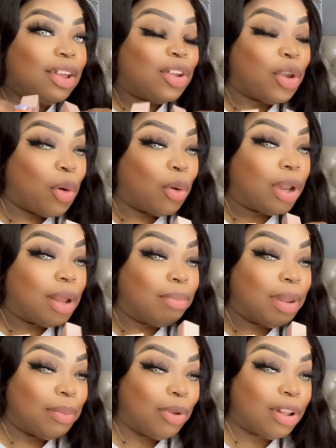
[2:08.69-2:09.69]
yo, them
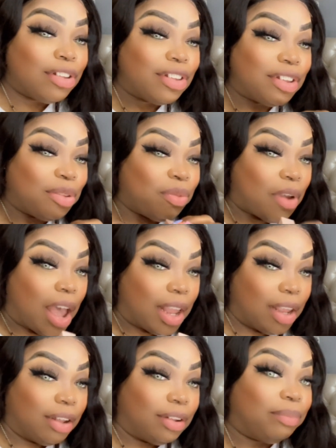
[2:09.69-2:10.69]
lip glosses is
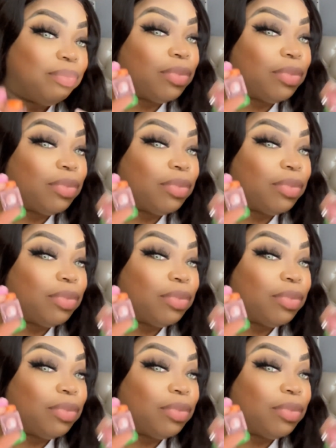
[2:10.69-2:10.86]
fire.